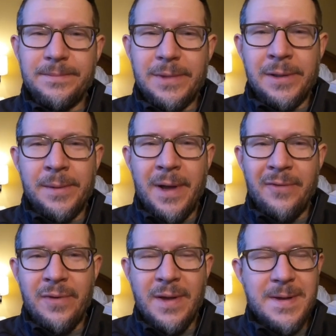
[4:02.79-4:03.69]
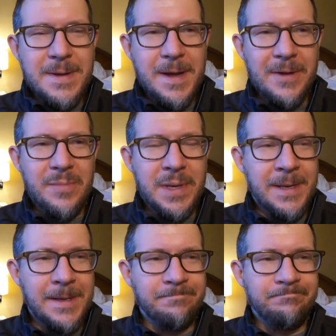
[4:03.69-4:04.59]
I've been
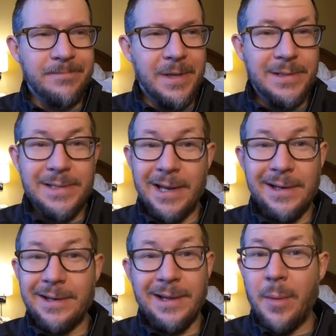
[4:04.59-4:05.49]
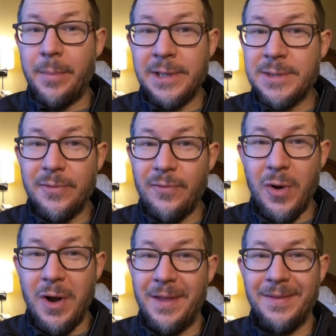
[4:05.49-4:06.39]
in tech companies
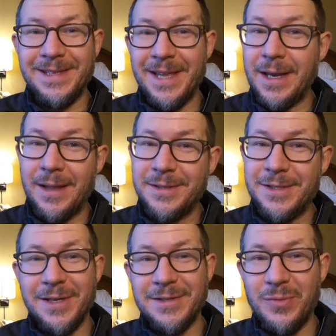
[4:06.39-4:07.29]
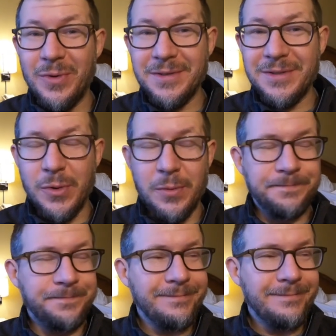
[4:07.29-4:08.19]
before and the technology doesn't work, so
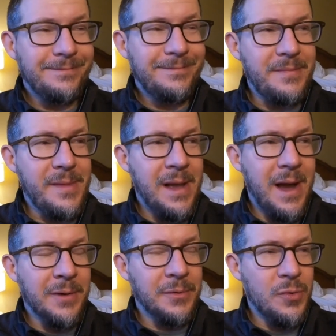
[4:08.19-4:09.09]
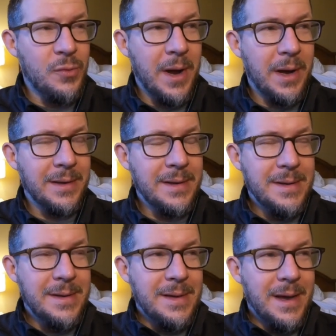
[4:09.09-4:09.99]
I don't know why
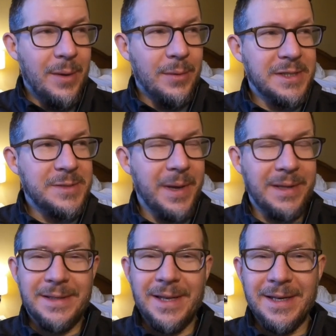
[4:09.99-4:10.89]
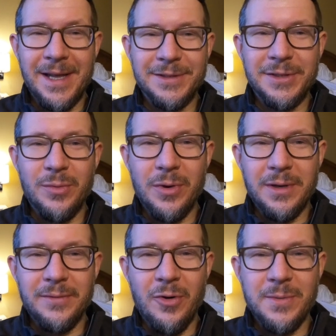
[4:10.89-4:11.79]
I would expect the technology to work
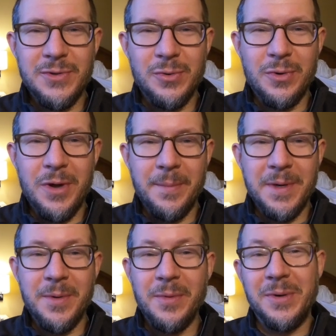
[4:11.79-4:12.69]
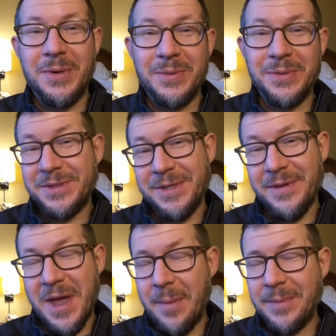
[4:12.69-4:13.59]
at a pharmaceutical company, but we'll see if
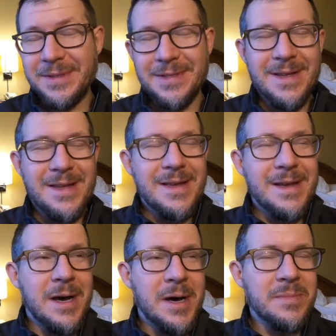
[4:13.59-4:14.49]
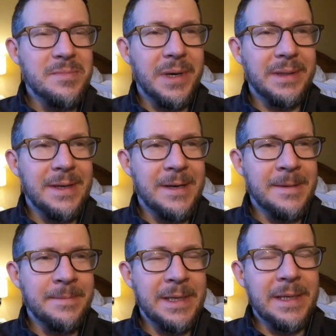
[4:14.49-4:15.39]
it happens. But
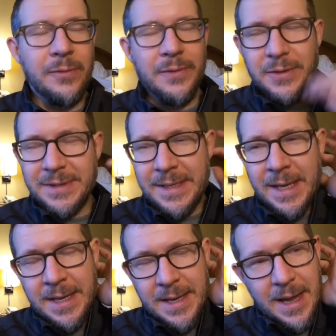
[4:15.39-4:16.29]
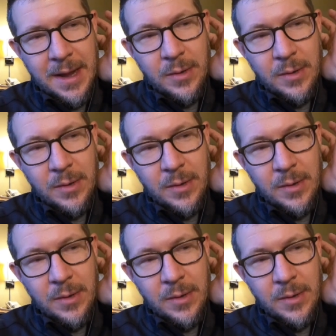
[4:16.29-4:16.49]
I'm going to get over there today.